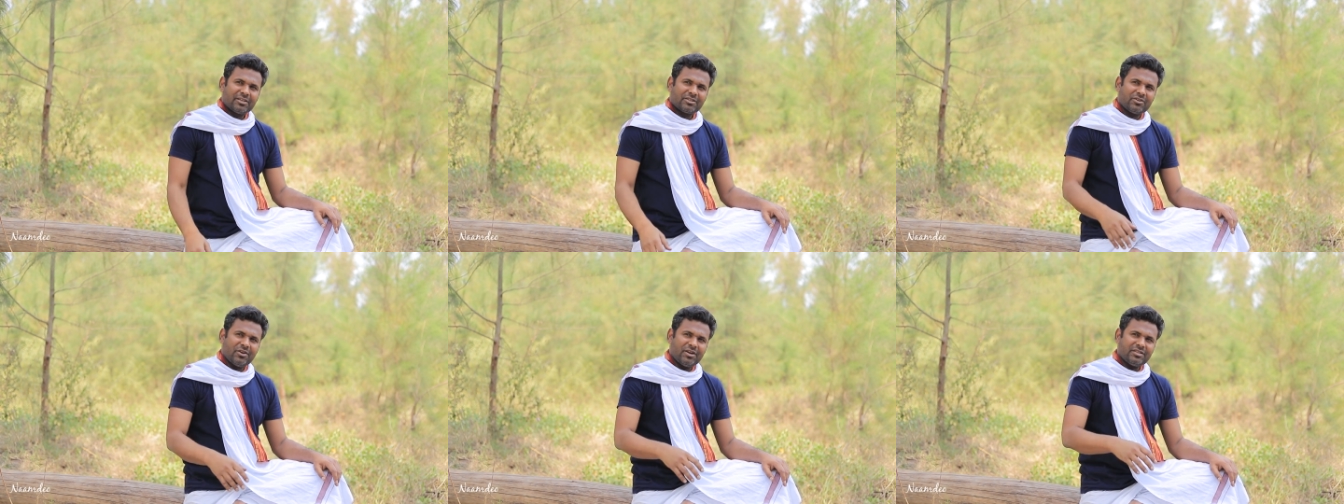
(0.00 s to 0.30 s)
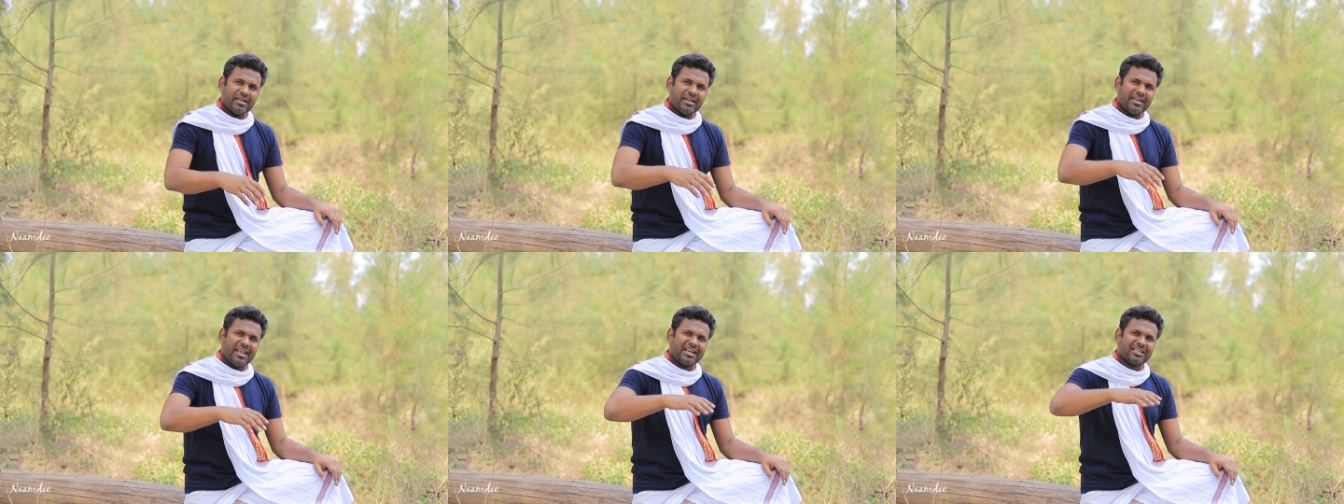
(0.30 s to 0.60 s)
So,
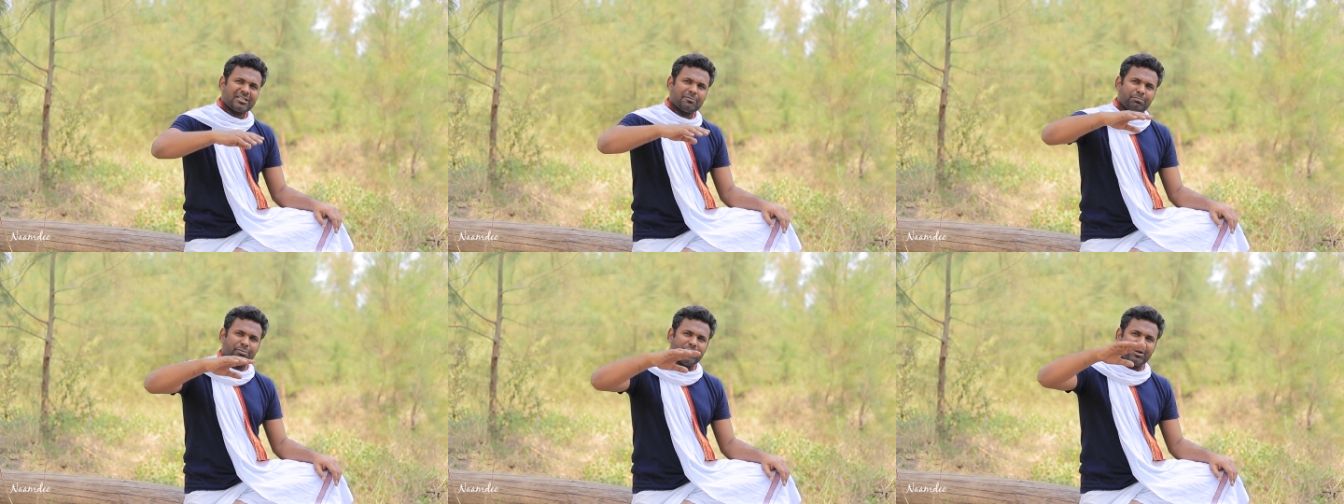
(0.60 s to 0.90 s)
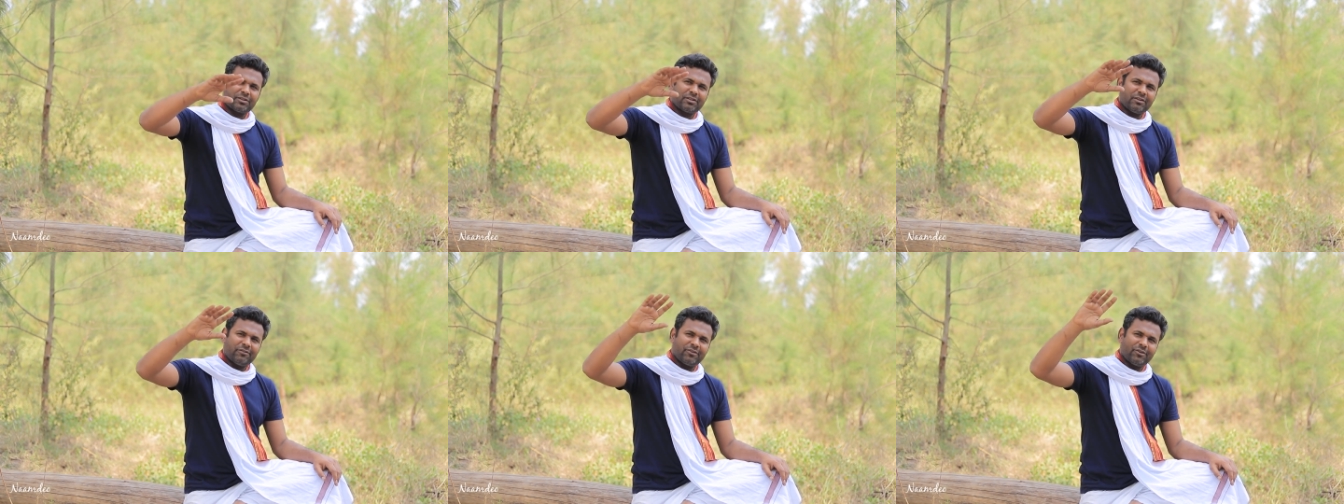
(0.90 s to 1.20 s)
in the next
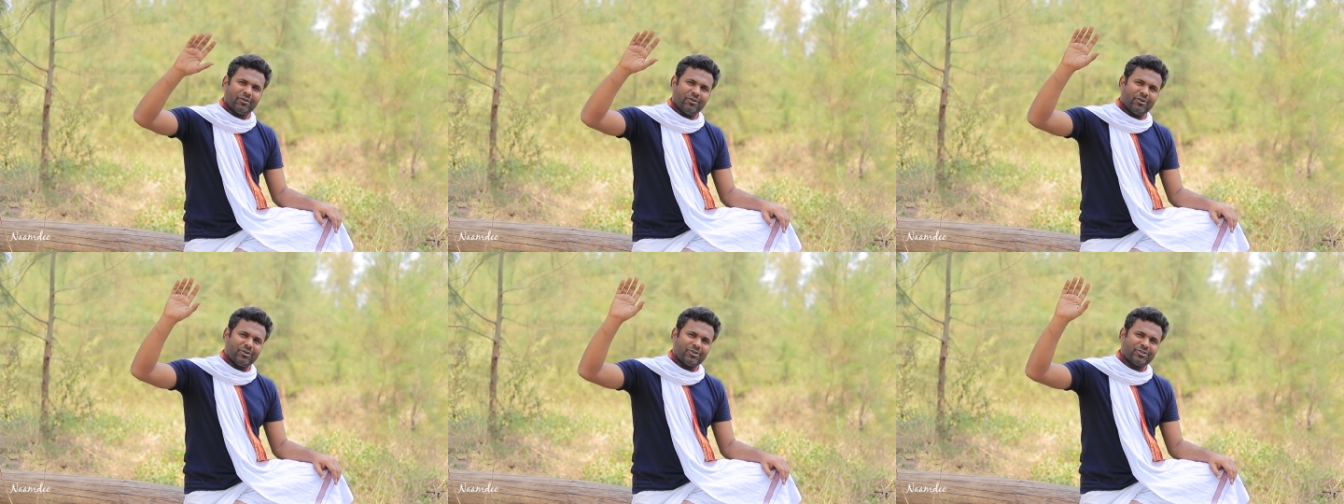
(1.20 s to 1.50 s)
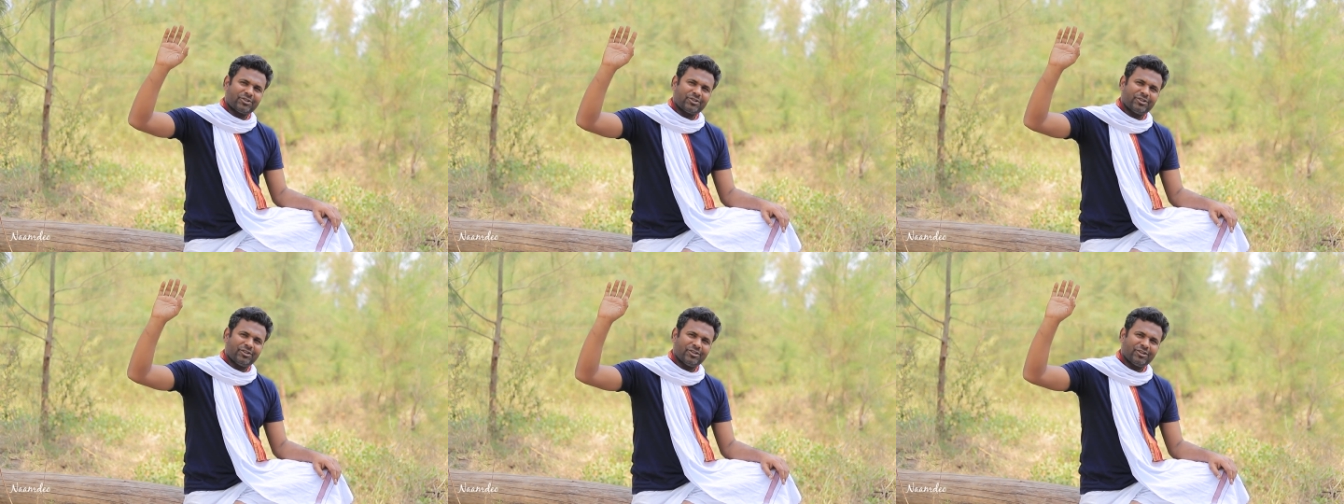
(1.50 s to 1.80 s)
birth of
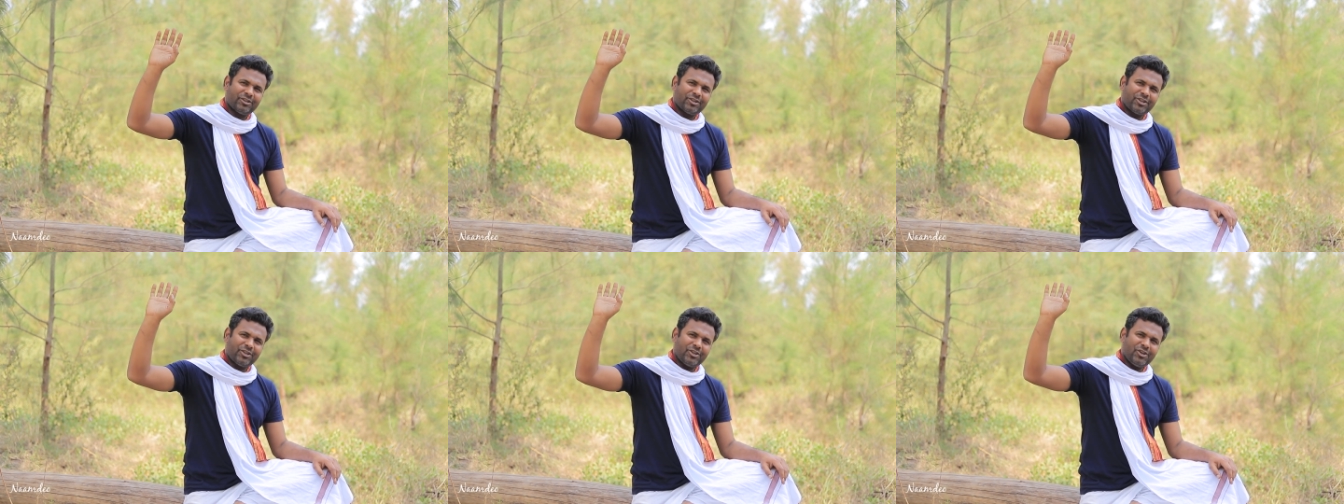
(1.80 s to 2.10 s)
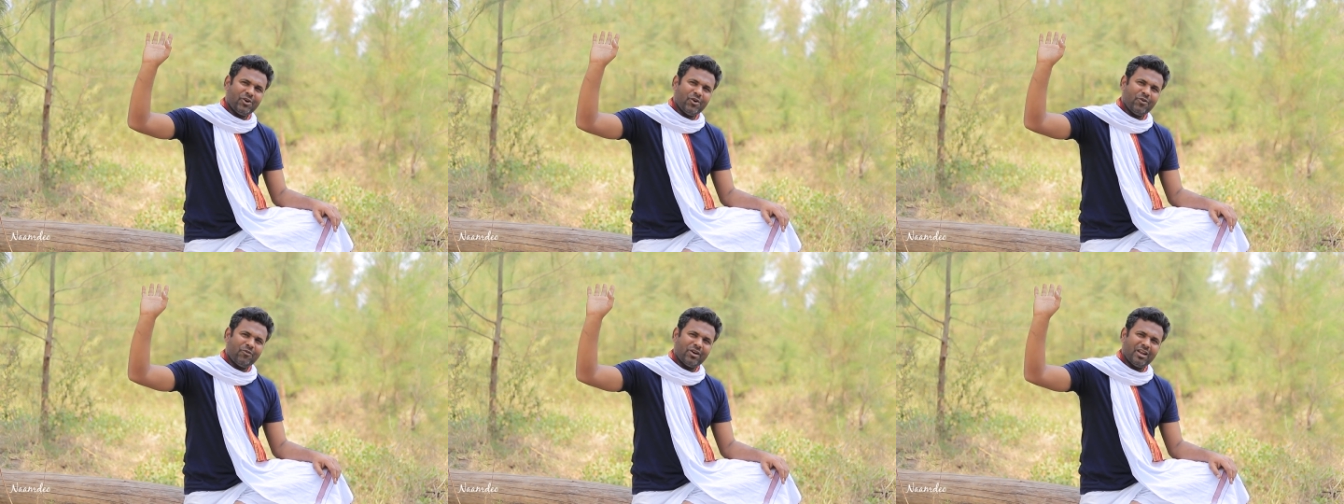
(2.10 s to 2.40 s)
yours,
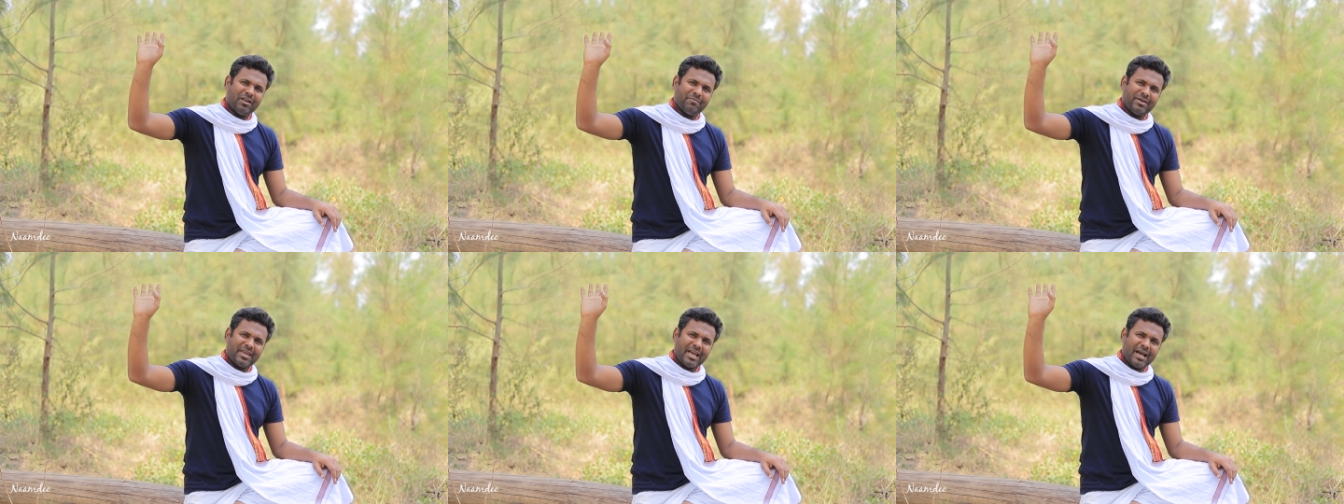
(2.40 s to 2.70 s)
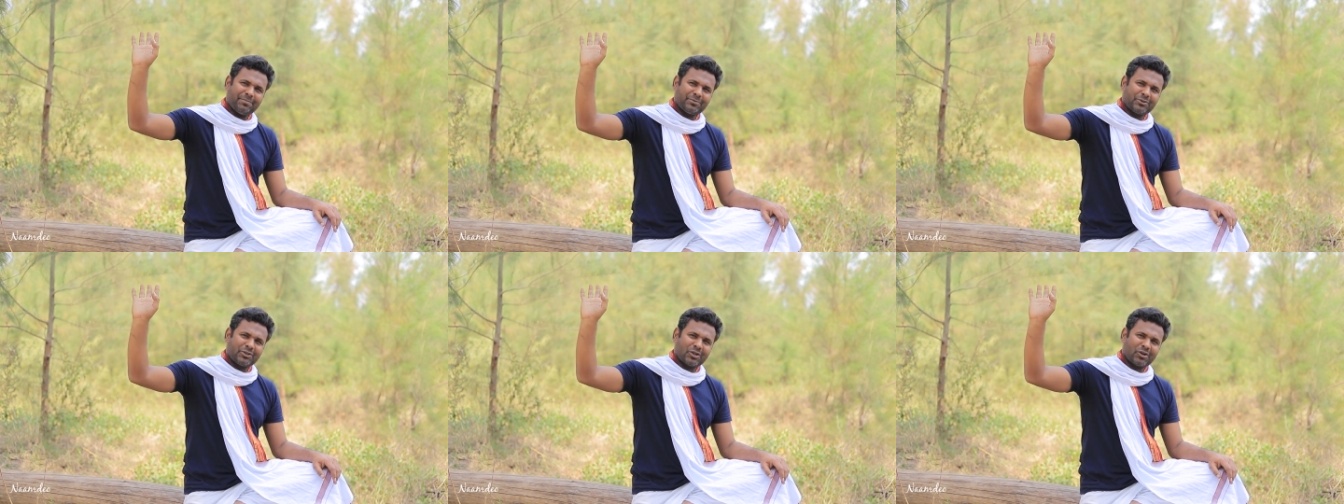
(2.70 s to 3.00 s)
you will
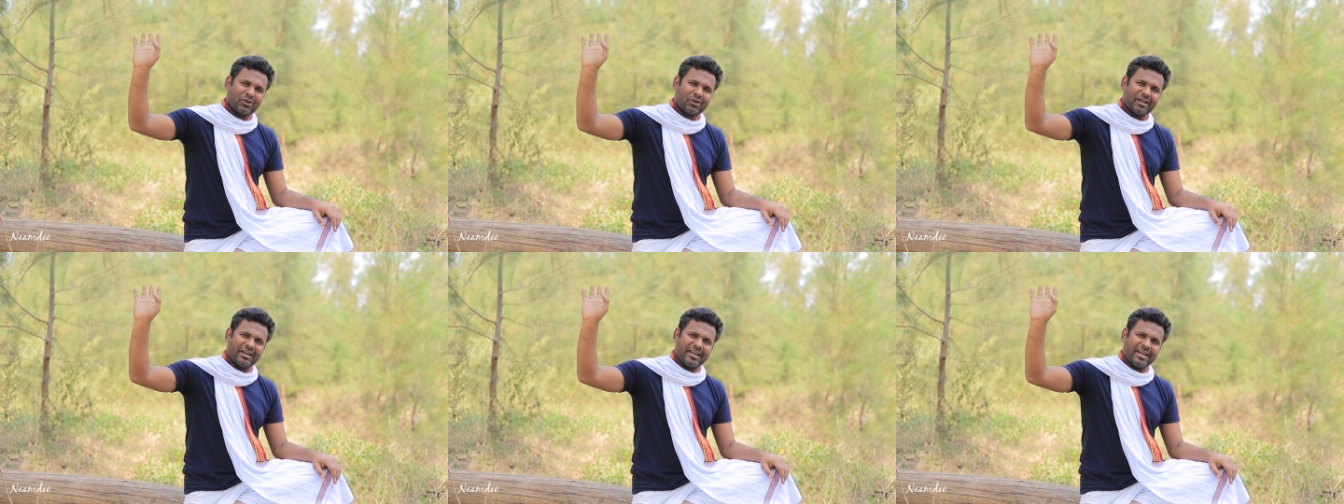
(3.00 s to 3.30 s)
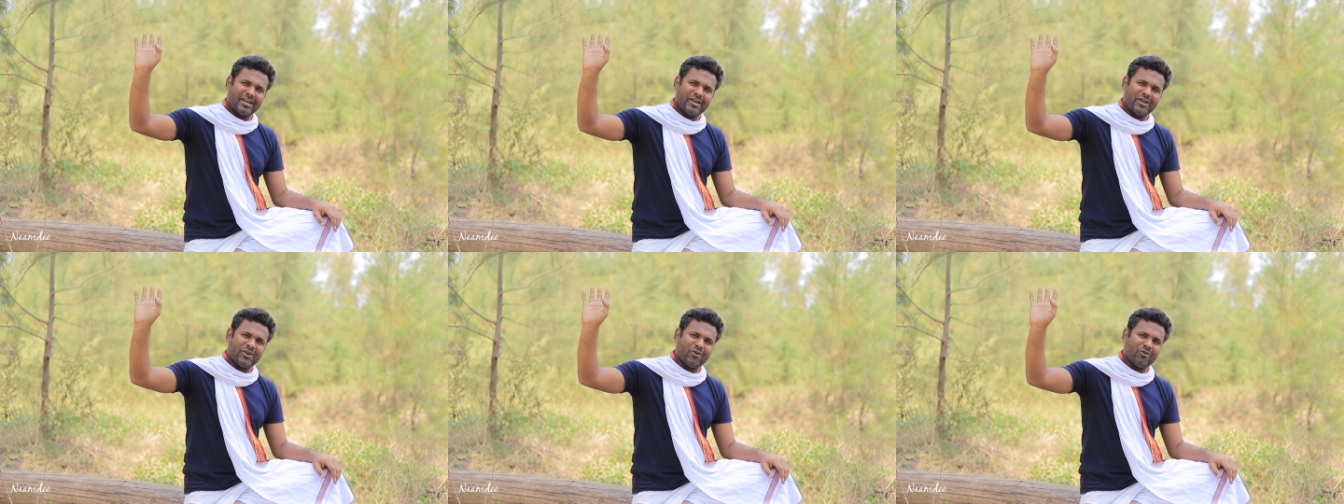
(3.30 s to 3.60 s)
be
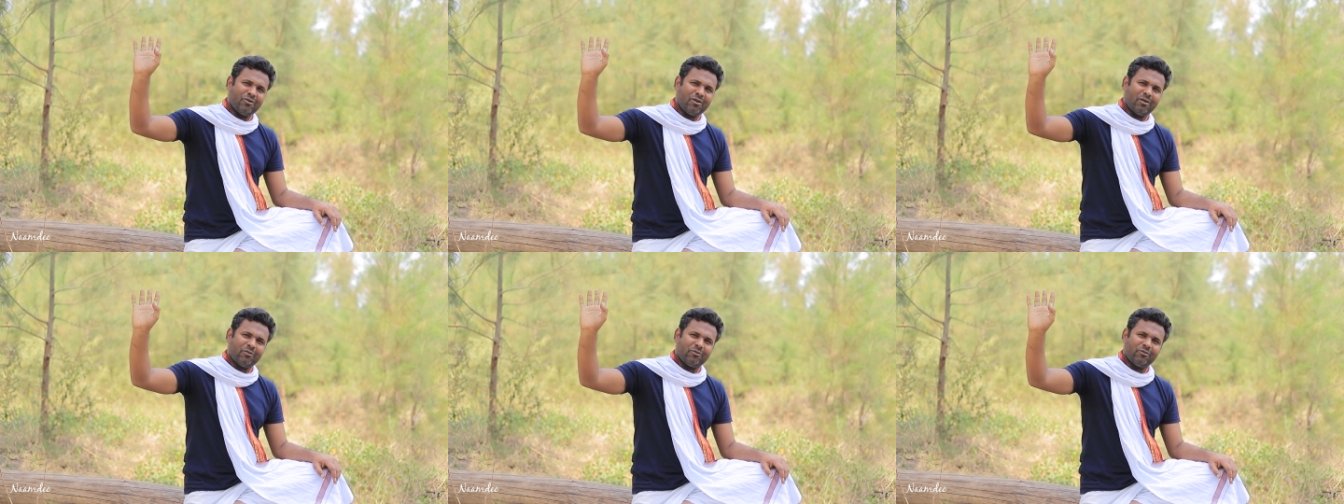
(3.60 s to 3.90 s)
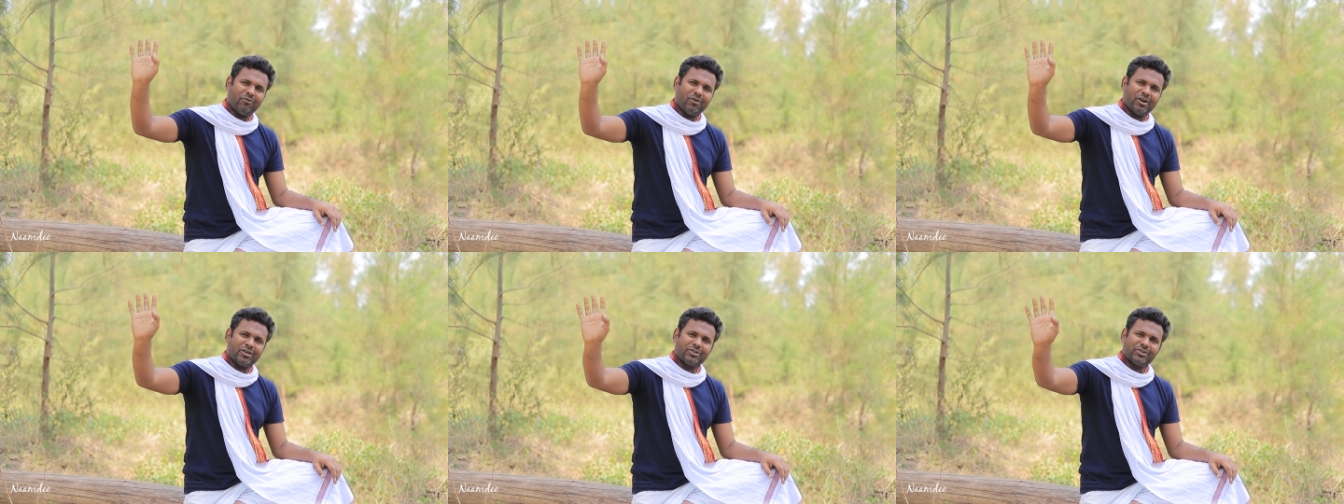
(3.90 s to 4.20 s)
absolutely in know
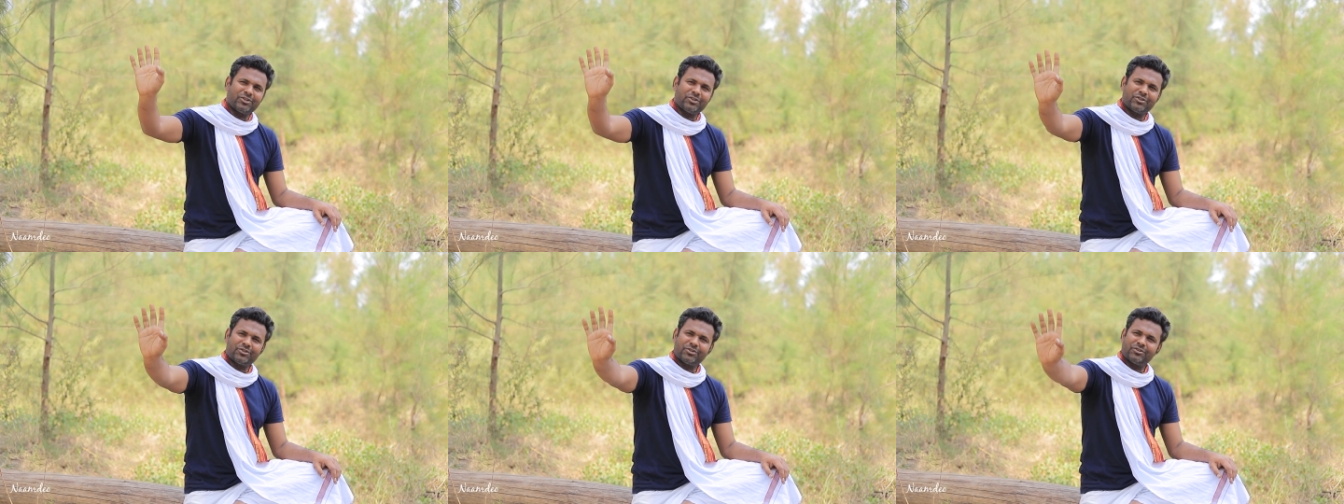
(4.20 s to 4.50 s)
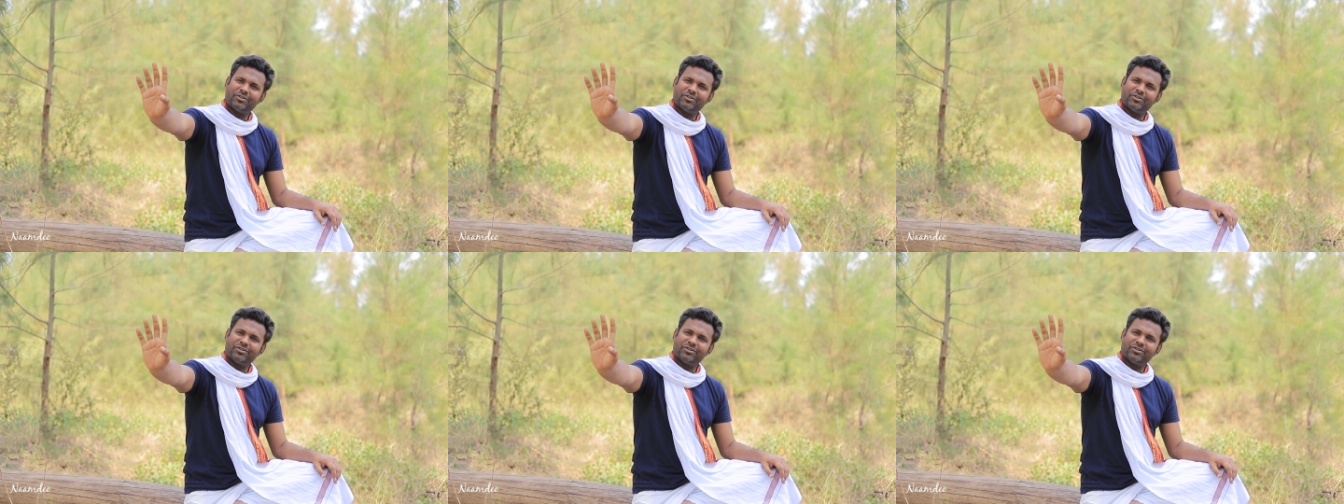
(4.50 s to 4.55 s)
of what